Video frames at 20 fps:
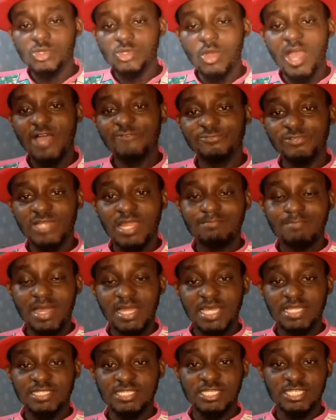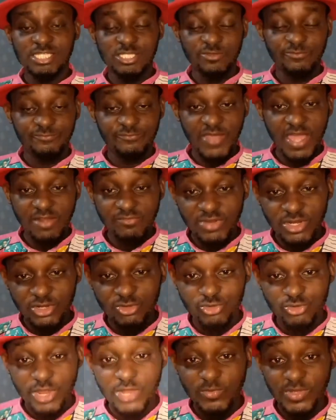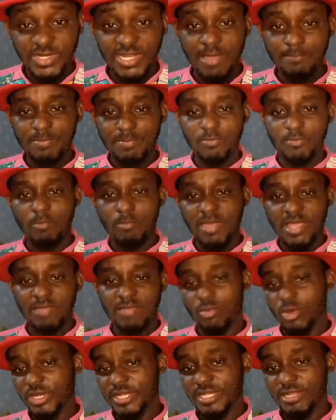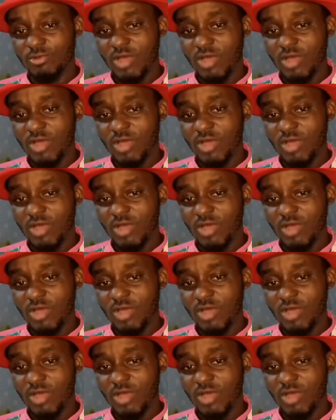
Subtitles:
Affiliate marketing is a very great way that people make money.